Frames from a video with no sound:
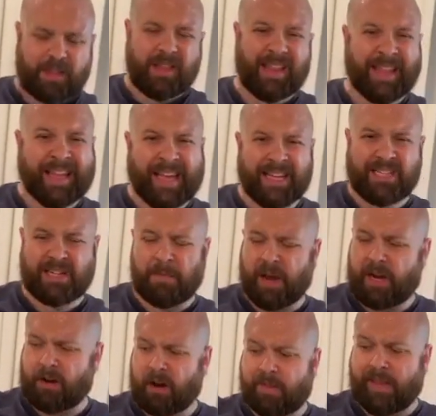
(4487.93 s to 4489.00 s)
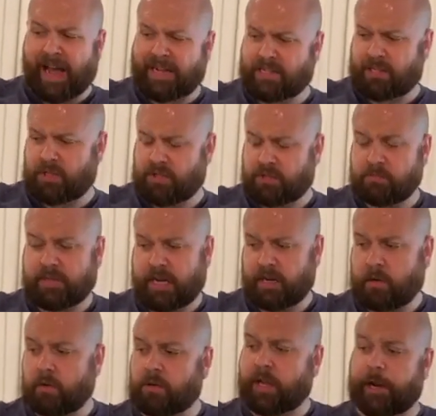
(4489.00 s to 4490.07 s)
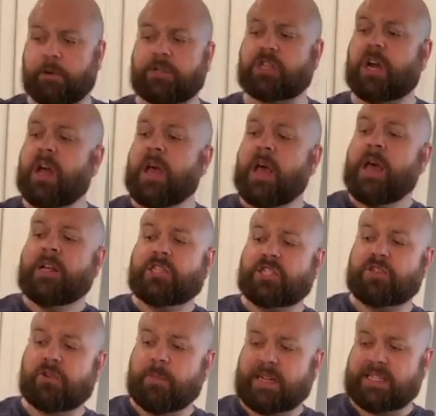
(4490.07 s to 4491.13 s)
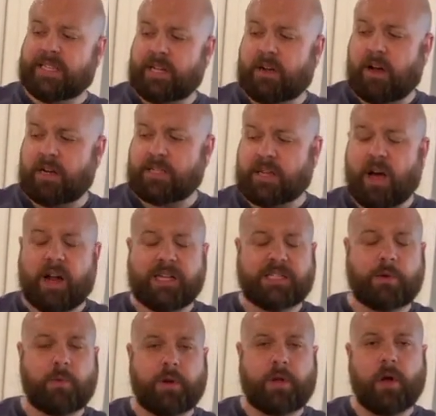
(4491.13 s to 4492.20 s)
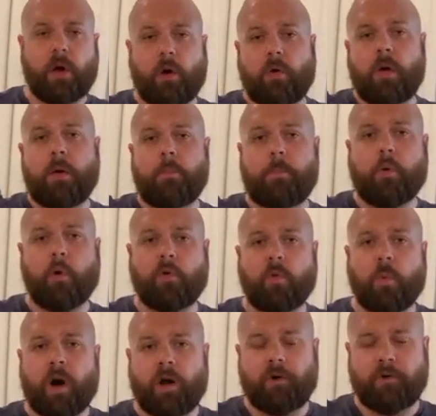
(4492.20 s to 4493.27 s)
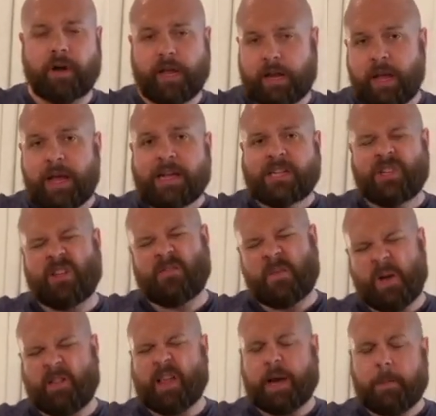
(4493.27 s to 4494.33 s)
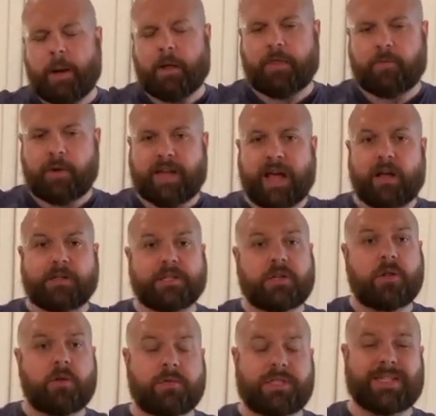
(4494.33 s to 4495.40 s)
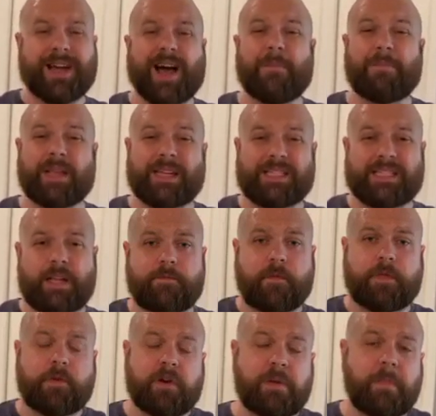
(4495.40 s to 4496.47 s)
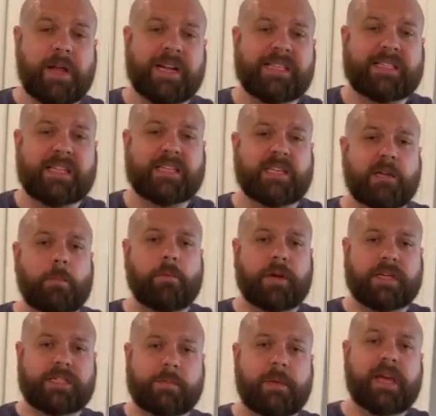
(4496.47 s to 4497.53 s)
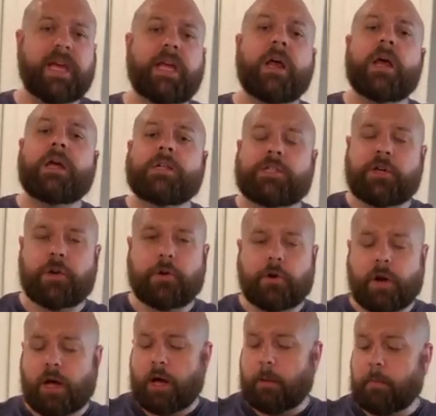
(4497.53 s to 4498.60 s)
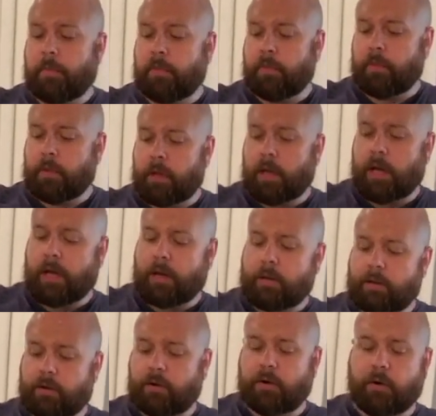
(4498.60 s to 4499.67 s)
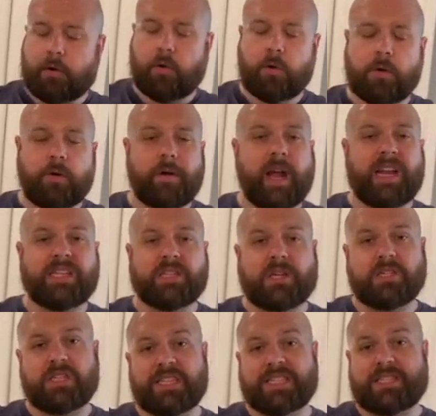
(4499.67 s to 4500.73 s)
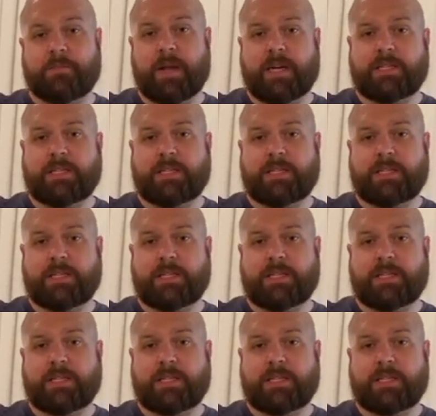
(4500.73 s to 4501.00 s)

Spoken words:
guesstimated on that, to use some technical language. Just turn my sink on as hot as it would go, pour the water in till it felt like about 3 gallons. Close the top, let it sit for 30 minutes. That's going to bring some heat to your cooler, and it's also going to get some nice